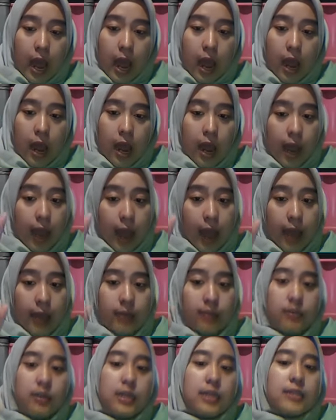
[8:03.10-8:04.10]

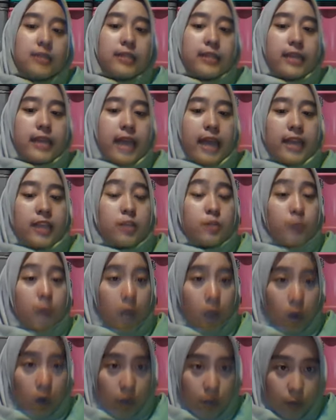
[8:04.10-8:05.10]
9 is
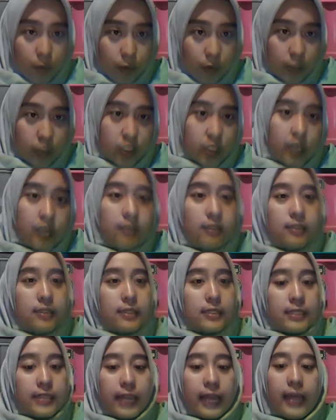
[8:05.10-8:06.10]
EXP Collaboration,
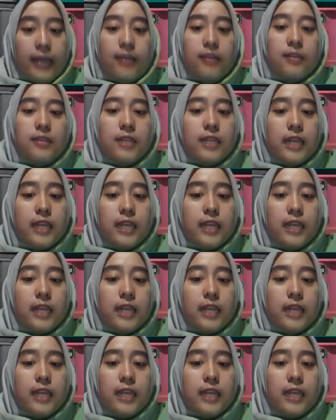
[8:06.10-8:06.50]
10.